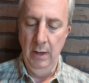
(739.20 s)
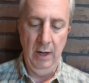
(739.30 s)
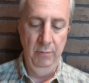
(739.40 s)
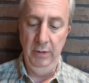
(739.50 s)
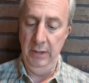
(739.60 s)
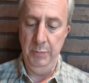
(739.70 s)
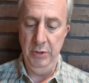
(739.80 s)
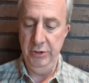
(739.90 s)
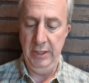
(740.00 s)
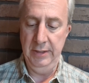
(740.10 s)
I really
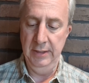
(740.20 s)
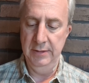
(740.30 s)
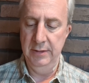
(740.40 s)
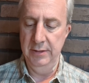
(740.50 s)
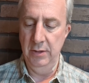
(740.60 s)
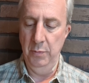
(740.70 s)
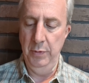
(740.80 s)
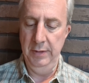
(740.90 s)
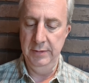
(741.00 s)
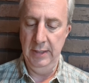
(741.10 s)
appreciate this, the stone
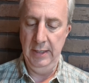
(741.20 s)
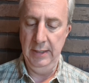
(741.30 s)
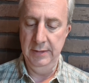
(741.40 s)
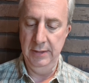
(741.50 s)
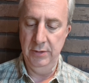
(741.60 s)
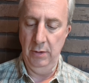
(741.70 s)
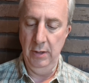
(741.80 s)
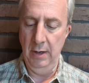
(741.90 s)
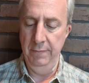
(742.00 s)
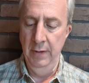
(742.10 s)
prince said as they started
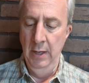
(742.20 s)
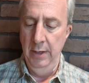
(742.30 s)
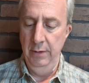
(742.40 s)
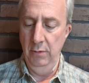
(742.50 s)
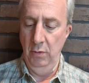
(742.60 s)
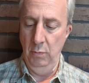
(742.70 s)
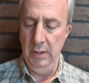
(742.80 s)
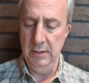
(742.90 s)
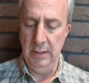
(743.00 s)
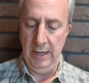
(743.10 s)
off. You don't know what
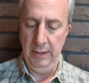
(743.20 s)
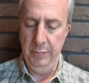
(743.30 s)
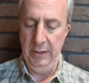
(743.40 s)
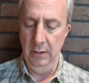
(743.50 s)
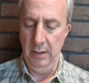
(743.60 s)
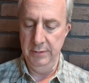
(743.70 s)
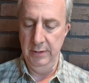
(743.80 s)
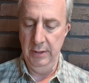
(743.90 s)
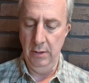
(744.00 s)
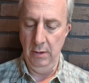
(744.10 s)
it's like being lost
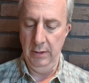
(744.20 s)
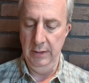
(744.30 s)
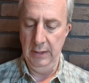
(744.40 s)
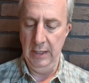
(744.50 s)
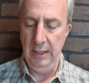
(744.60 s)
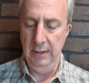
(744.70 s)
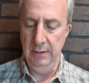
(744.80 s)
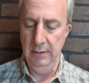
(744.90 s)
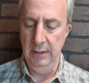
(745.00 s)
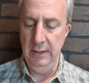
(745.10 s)
in the dark in, the
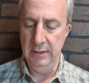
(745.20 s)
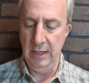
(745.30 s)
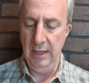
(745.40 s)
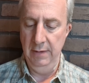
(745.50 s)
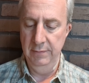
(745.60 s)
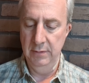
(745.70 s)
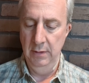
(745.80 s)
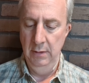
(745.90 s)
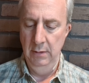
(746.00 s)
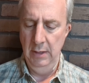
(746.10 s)
cave, in these caves.
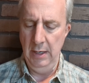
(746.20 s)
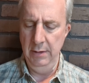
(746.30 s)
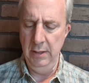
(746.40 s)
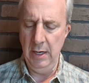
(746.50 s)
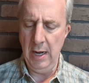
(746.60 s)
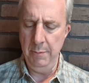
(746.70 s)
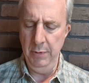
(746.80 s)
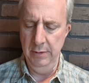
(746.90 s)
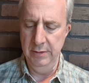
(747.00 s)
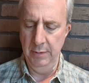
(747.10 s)
How did it
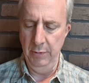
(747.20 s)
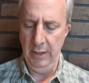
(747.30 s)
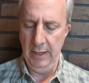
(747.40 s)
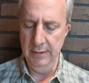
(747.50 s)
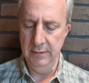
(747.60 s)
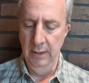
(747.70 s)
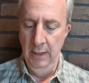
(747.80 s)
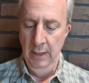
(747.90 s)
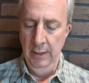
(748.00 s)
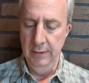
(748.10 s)
happen? Cimorene asked.
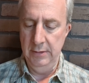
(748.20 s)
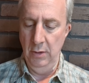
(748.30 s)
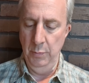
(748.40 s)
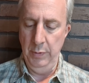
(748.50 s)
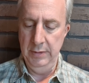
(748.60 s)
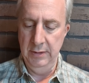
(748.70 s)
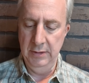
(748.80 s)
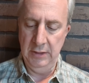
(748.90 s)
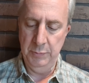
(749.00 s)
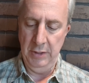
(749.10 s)
The stone prince's
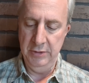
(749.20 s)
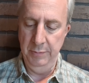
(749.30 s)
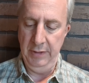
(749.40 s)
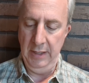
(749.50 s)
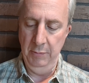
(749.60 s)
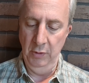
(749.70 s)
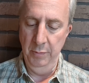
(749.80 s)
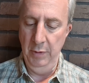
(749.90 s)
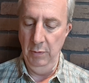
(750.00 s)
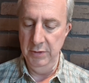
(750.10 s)
expression became
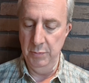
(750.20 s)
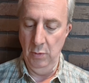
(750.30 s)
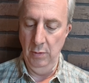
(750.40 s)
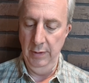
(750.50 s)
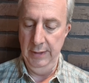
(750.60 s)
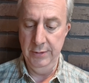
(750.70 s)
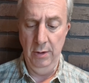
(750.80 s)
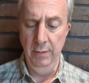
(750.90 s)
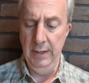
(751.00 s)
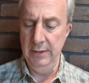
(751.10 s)
gloomy once more. It's
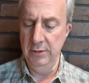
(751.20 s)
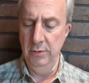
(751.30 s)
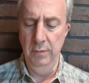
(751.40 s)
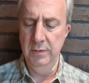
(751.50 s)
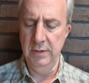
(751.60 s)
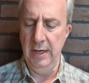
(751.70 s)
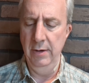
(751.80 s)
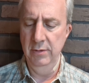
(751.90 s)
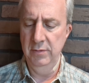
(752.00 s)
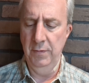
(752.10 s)
all that
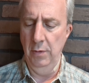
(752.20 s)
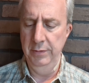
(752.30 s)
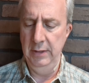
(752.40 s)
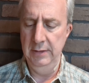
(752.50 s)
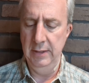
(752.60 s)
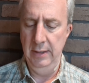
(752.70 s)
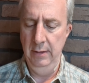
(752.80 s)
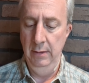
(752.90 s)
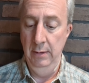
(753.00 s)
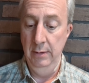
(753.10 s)
soothsayer's fault, he
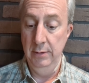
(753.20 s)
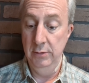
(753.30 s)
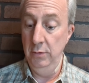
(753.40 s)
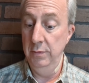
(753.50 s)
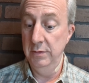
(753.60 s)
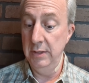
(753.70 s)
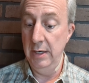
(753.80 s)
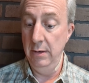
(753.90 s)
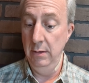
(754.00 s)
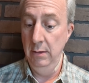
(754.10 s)
said.
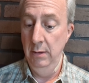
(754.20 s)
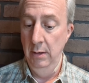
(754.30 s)
Soothsayer?